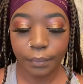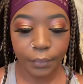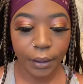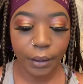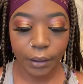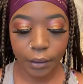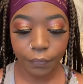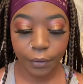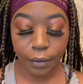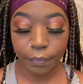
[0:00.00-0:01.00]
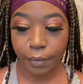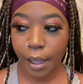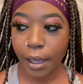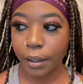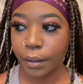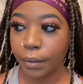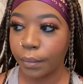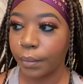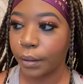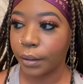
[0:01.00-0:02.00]
because it's full of
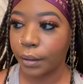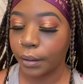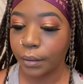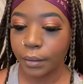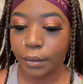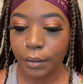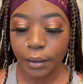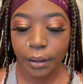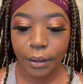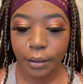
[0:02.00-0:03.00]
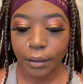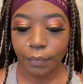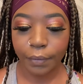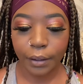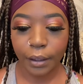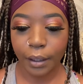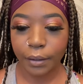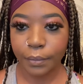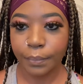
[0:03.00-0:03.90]
aloe and good stuff like that.